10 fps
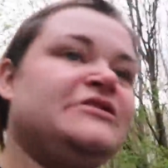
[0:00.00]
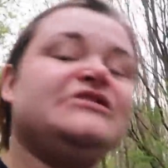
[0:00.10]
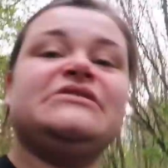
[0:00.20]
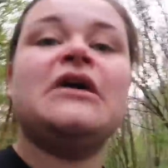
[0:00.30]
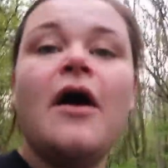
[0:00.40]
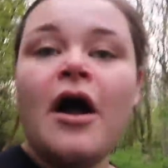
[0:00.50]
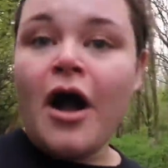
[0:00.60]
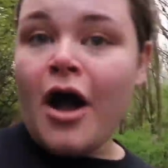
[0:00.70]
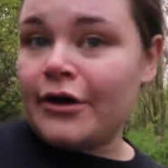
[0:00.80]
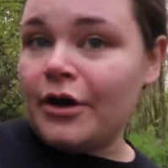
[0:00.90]
just
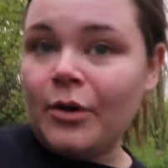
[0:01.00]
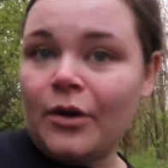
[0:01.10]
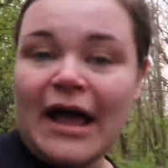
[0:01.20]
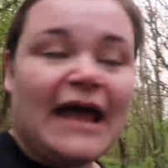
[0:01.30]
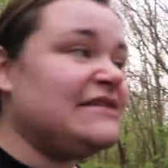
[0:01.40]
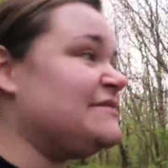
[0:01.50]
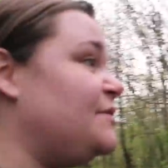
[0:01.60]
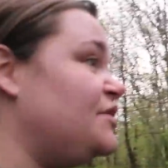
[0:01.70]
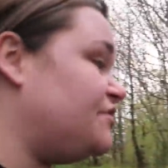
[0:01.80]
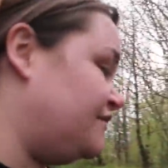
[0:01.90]
on our walk and it's
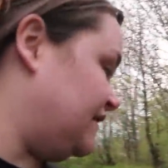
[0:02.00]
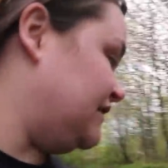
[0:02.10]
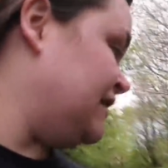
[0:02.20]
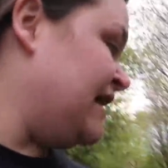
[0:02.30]
beautiful.